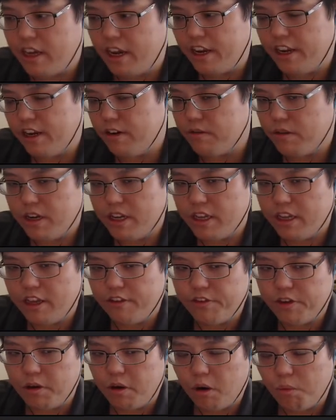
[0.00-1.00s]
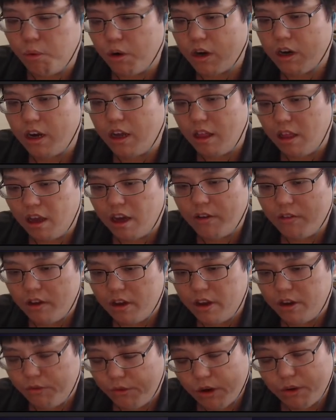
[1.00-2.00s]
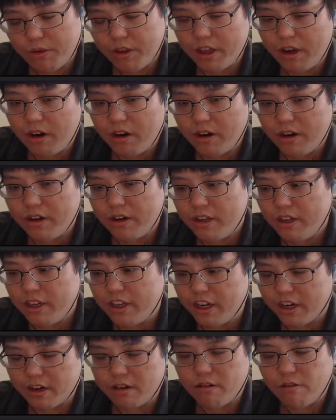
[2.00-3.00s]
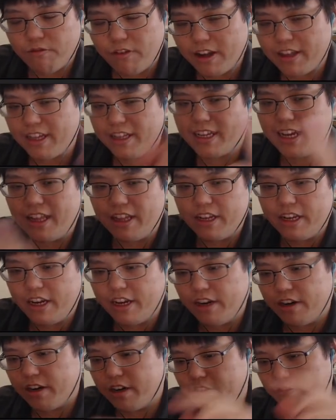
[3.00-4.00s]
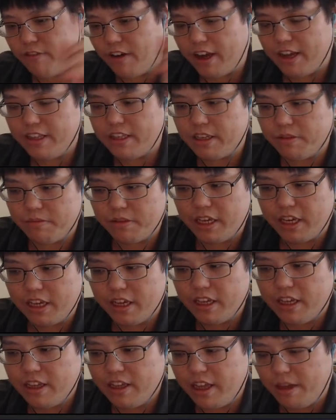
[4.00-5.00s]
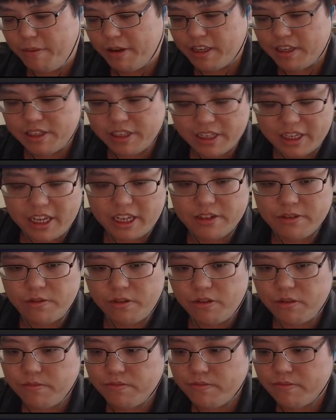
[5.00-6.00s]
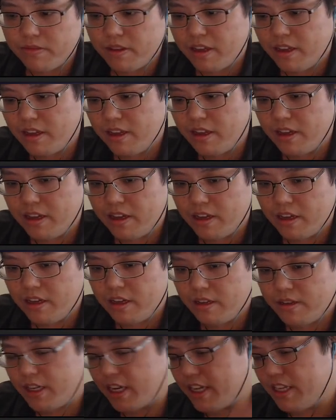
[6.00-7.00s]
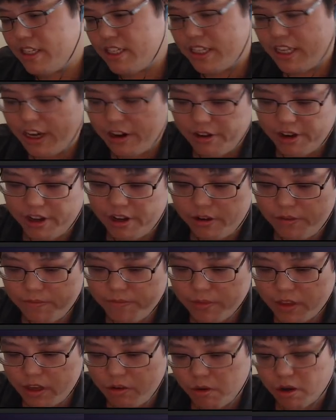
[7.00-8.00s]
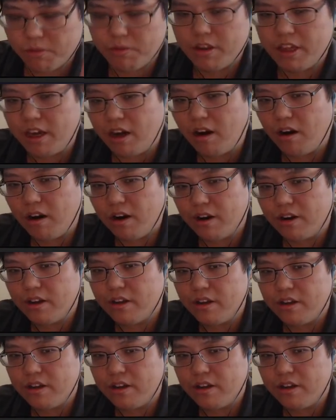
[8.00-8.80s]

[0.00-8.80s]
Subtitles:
and you know what? If you work really hard, you're going to find that talent, and you're going to find something that makes you successful. Second scenario, you work really hard,